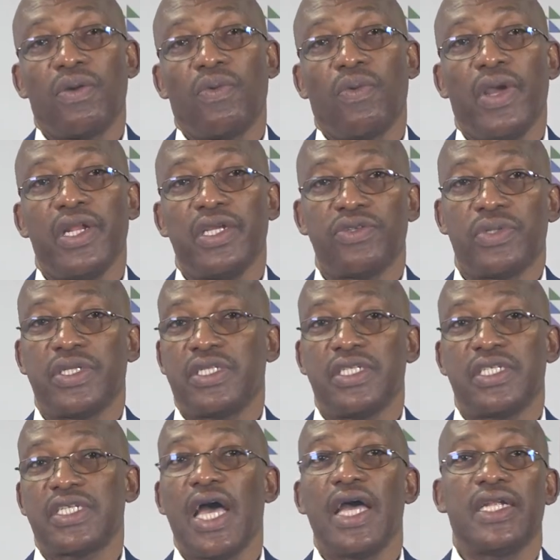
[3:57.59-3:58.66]
when it was
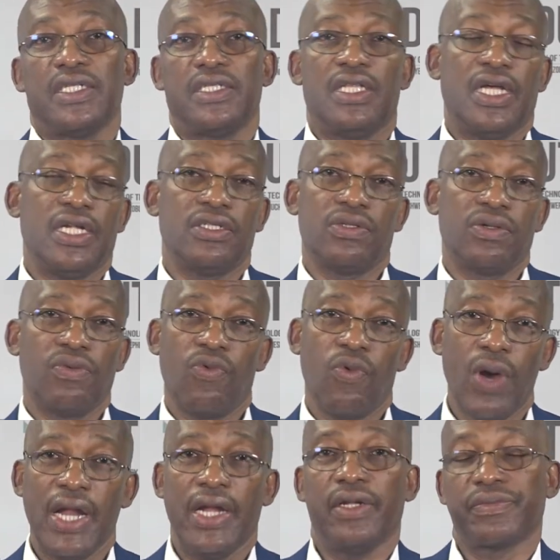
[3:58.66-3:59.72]
decided that
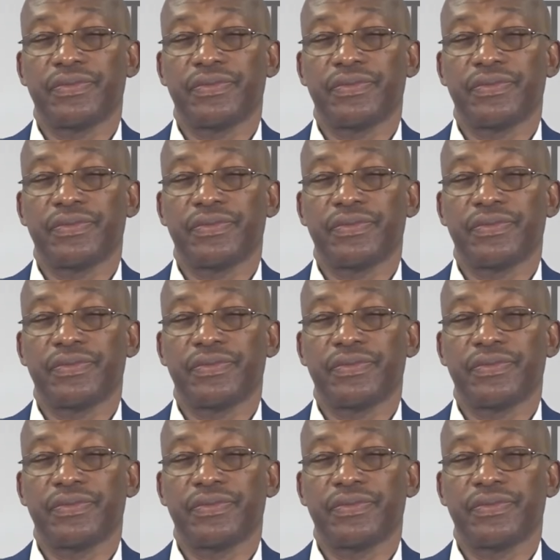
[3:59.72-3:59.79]
one,